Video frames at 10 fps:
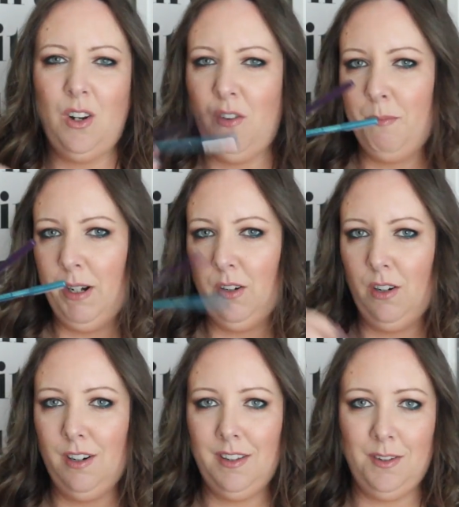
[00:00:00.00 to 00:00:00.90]
Love their
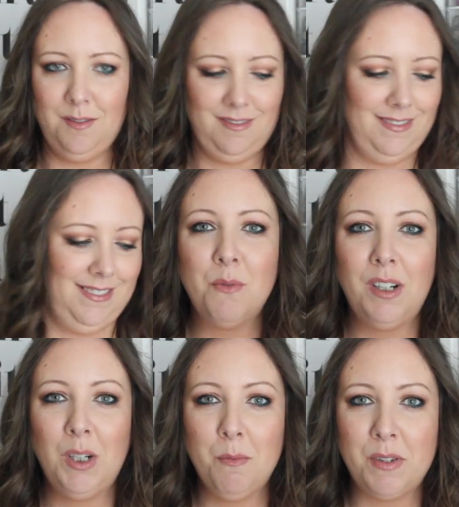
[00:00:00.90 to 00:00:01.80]
colour though.
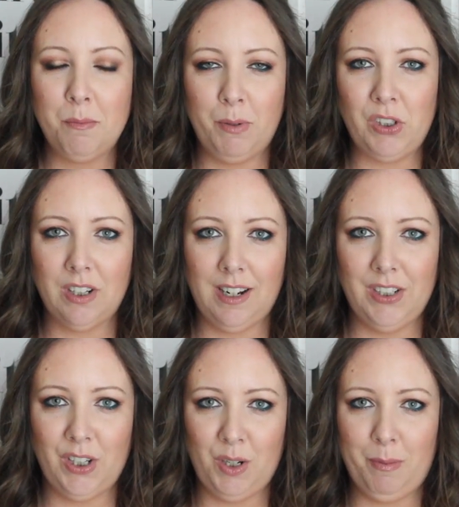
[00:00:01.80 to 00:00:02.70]
When it comes to budget
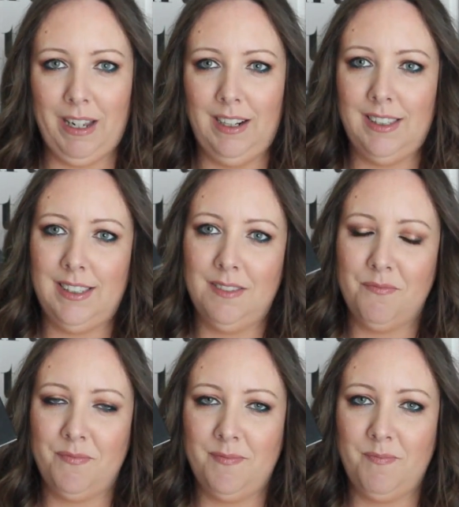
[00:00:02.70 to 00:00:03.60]
eyeshadow palettes,
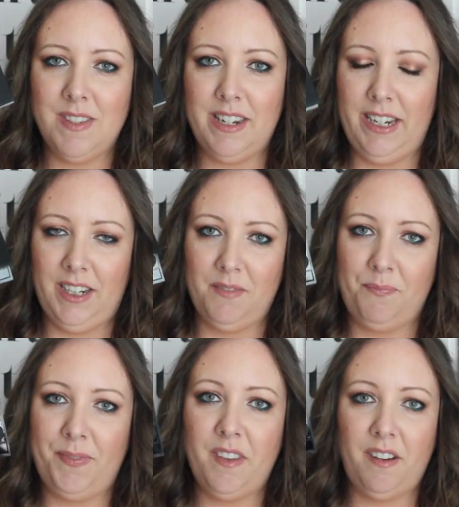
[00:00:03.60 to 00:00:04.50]
sleek,
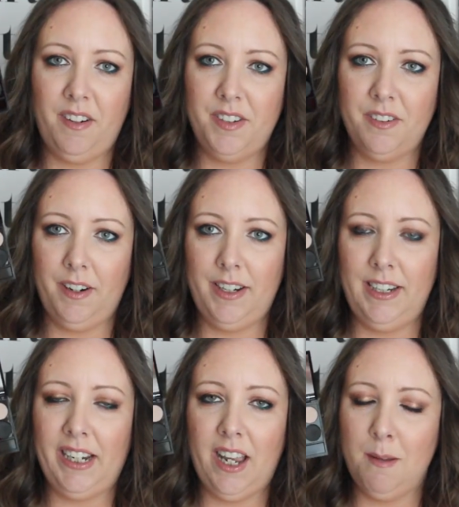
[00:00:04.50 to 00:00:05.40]
$9.99,
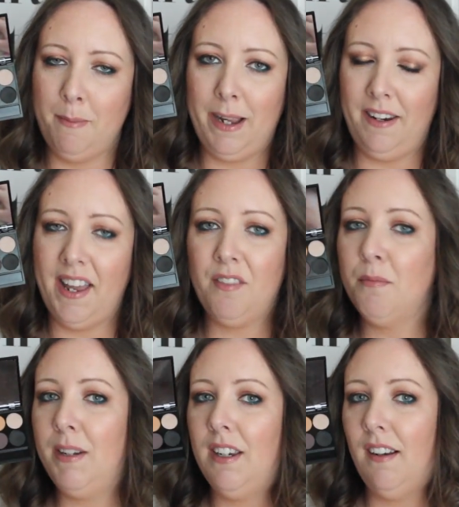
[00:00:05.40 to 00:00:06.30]
you get about
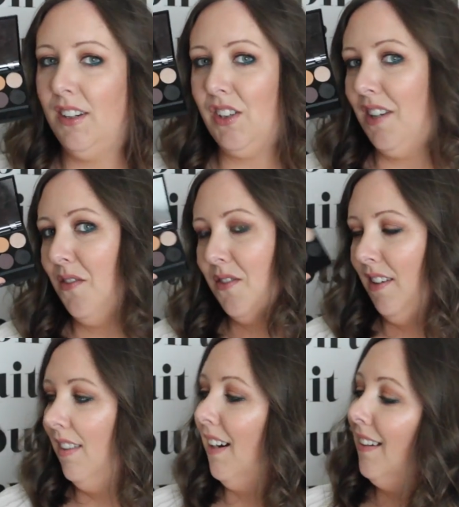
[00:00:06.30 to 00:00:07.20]
11 million eyeshadows
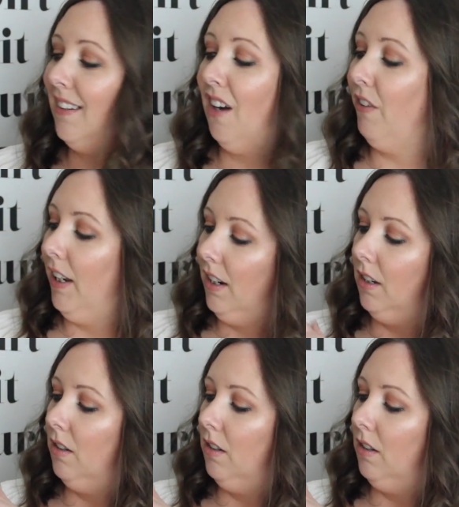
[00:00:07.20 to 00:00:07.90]
in there. Not really.